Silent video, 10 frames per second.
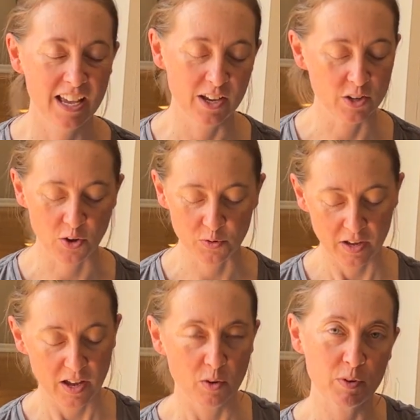No,
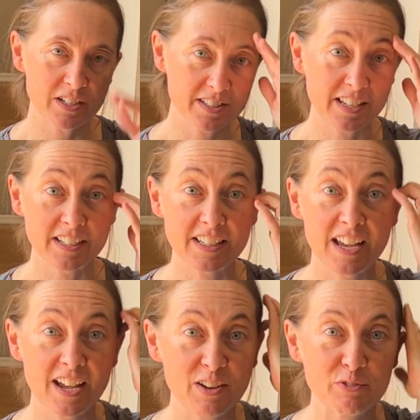we just like to
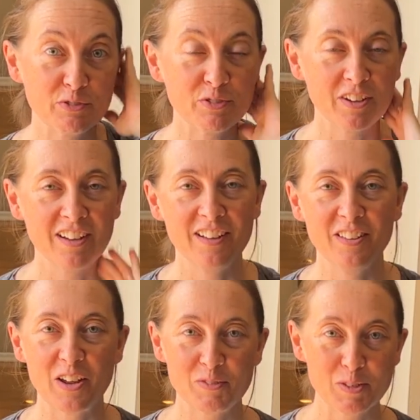have a
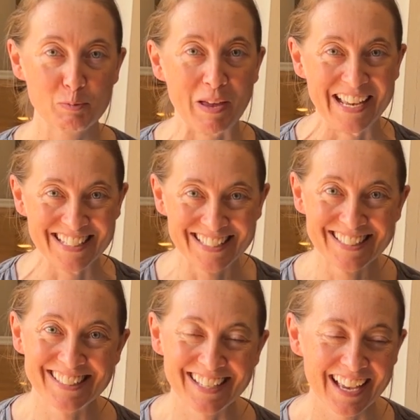lot of
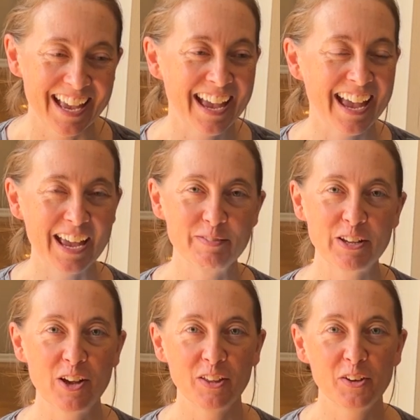space and we
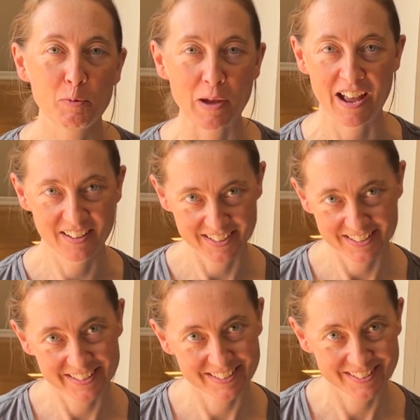call it our
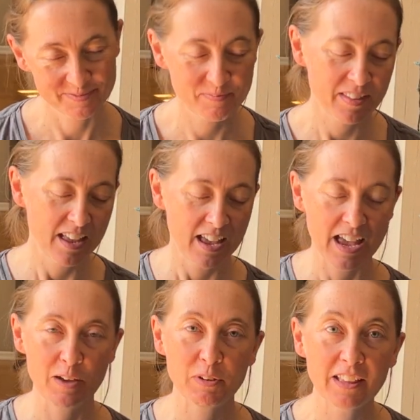palace
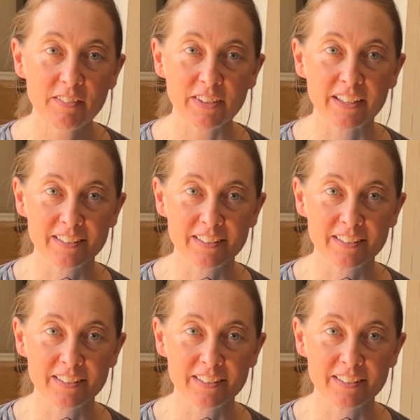and we love it.